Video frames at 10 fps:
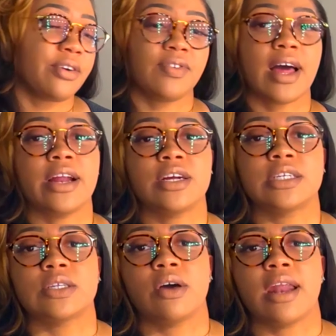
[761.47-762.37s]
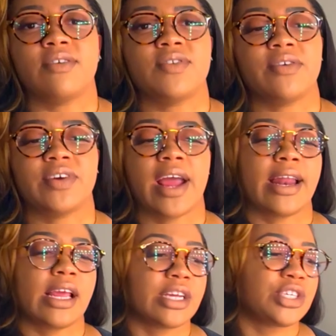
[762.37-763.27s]
flat irons on. I've never had
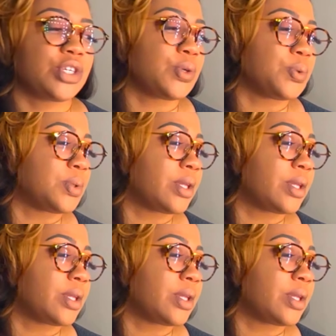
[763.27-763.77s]
issues